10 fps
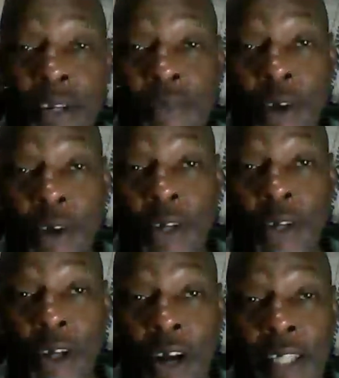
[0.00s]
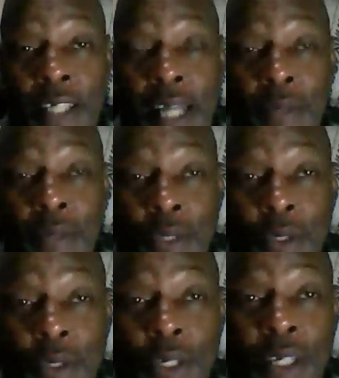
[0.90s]
you get fall on hard times and you
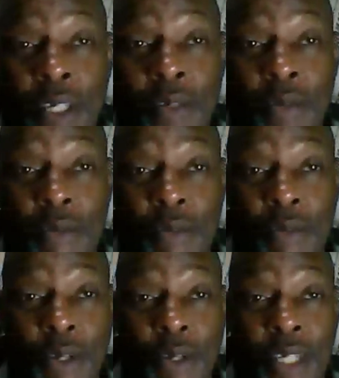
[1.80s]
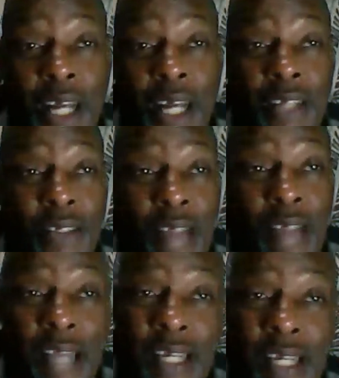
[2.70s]
need the $30, I can
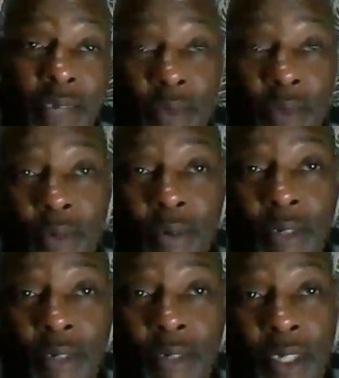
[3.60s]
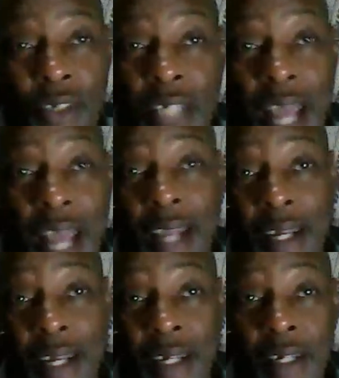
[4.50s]
give you, today.
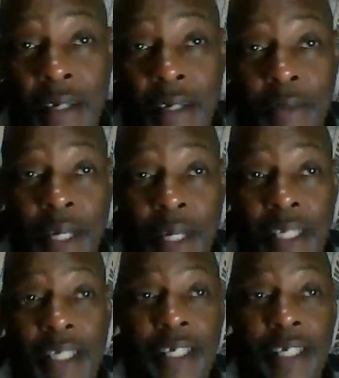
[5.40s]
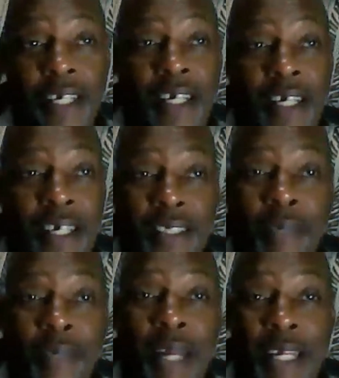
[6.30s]
But somebody can
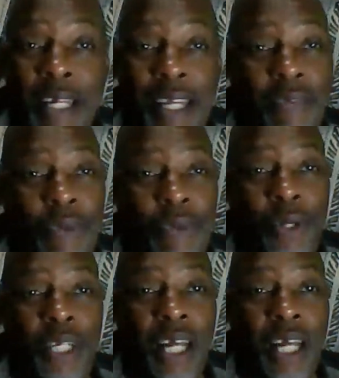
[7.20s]
give you $30.